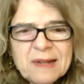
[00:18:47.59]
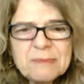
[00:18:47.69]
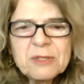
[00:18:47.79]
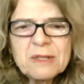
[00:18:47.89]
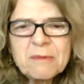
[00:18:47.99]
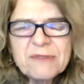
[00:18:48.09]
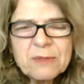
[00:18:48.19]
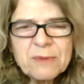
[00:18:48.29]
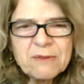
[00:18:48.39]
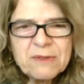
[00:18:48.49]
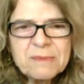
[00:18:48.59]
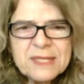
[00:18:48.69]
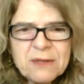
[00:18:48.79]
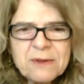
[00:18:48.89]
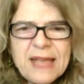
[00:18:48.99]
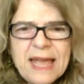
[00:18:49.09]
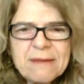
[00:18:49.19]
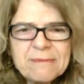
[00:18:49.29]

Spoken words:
are up to, and I'm afraid one of them is the UK.